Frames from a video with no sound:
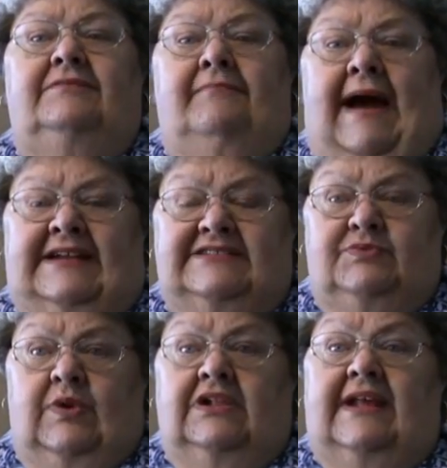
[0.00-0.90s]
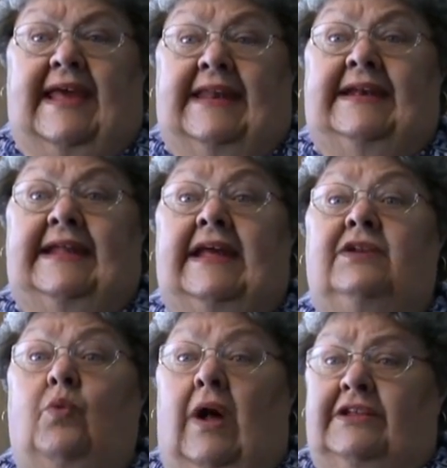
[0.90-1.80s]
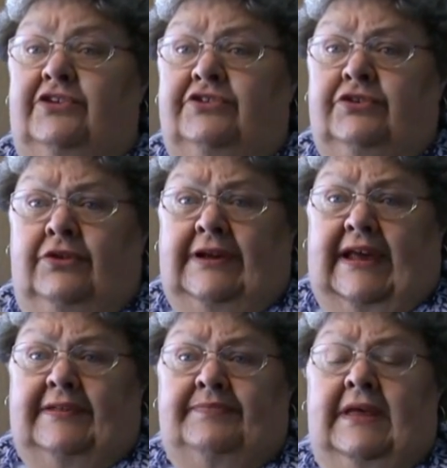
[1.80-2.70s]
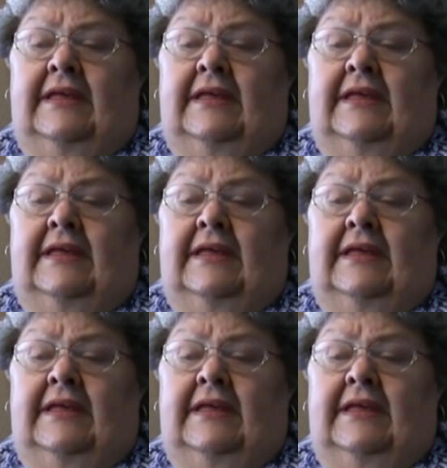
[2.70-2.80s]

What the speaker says: might as well get it in while you're doing it.